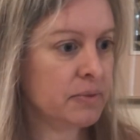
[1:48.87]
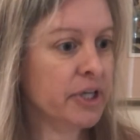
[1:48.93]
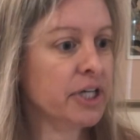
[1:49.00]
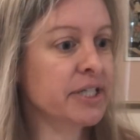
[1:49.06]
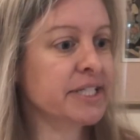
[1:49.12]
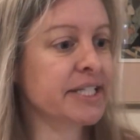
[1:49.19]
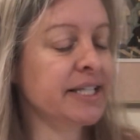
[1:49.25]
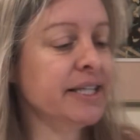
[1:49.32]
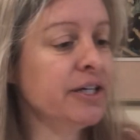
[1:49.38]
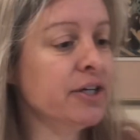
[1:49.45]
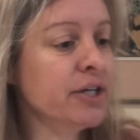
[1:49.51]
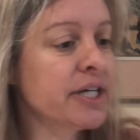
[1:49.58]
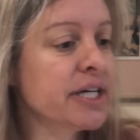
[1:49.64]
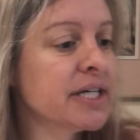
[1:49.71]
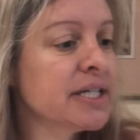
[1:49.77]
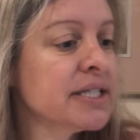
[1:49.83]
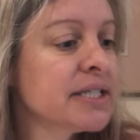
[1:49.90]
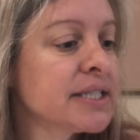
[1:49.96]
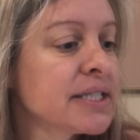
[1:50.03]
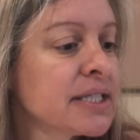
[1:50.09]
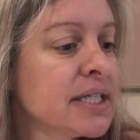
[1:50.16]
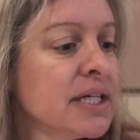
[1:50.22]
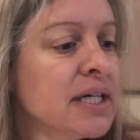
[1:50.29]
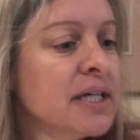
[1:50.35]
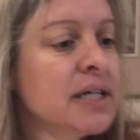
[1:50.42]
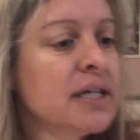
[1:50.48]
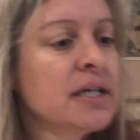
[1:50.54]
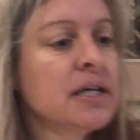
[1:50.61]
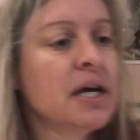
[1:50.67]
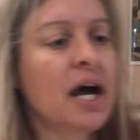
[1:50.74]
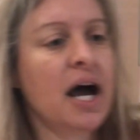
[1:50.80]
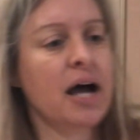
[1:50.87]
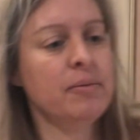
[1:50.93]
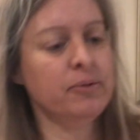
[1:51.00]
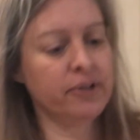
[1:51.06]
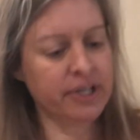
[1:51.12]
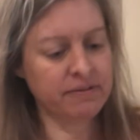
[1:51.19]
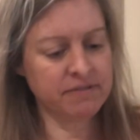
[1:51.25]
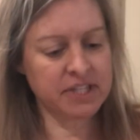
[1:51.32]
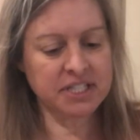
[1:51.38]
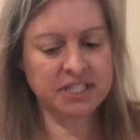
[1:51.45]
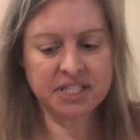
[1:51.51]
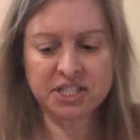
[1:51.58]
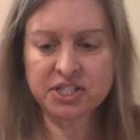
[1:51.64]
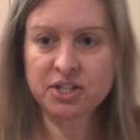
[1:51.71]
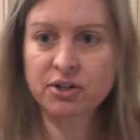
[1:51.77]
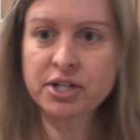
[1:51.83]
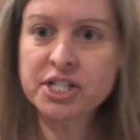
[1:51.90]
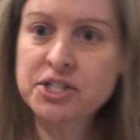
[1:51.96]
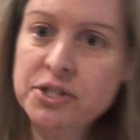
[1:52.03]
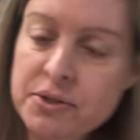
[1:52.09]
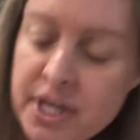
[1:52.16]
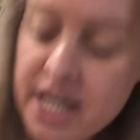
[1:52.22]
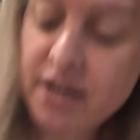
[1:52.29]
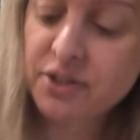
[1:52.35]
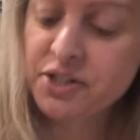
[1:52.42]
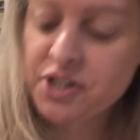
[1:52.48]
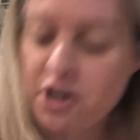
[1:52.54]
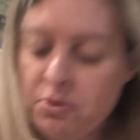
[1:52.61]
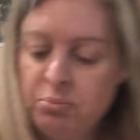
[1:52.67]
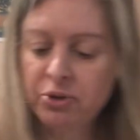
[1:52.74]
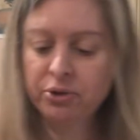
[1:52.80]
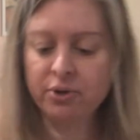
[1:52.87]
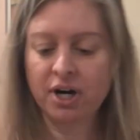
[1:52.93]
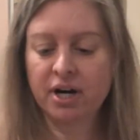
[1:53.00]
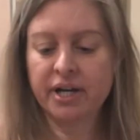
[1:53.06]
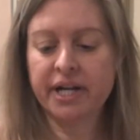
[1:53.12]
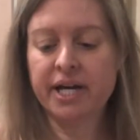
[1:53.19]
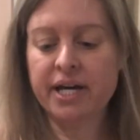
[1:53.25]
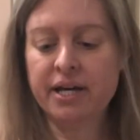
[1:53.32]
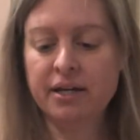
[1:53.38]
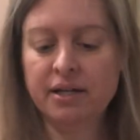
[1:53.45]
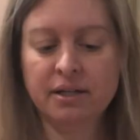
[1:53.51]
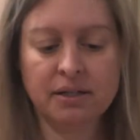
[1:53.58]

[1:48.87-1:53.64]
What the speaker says: is it? There it is. I believe this is 32 count taupe Lugana.